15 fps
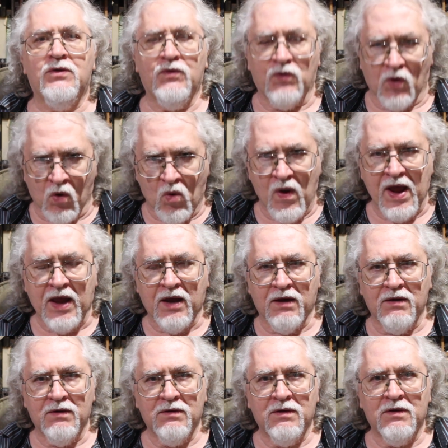the quick,
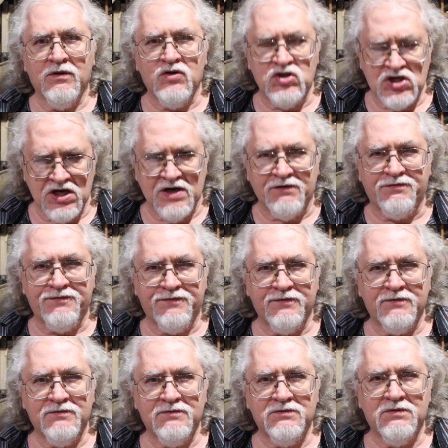tough
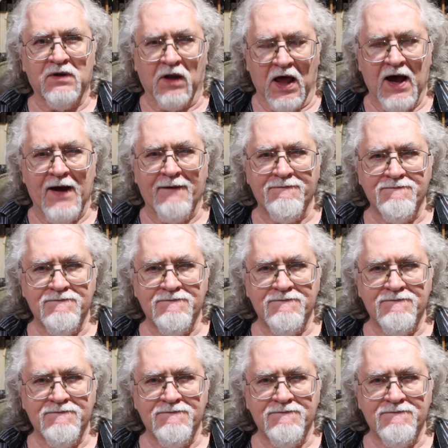line.